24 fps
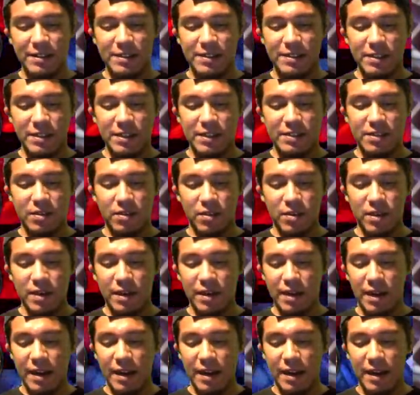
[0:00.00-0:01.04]
so let's go
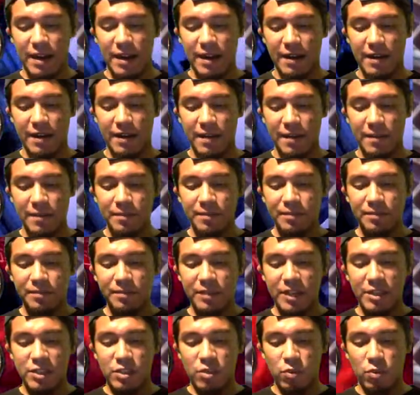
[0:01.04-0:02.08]
ahead and
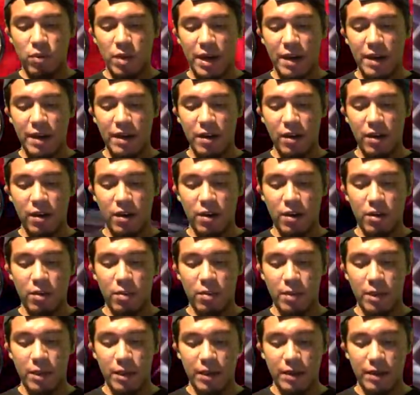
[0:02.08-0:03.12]
let's wait here a little
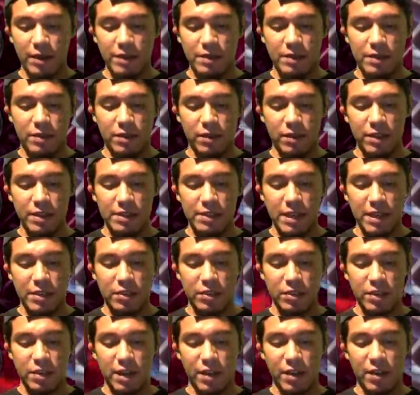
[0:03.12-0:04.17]
bit. Let's do this
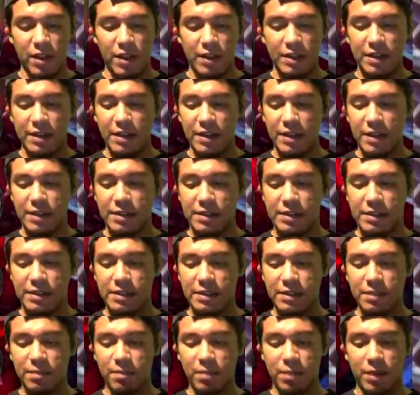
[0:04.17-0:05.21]
actually now that he's
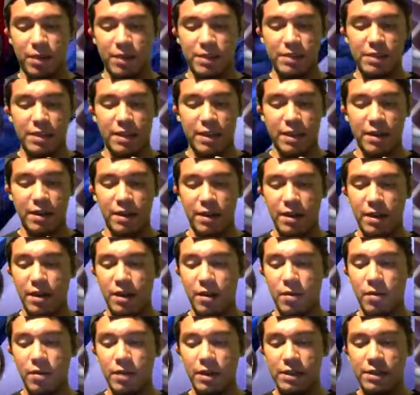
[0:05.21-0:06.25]
paused there. You
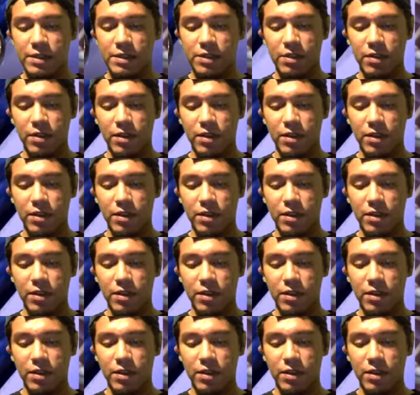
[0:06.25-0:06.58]
know what? Let's do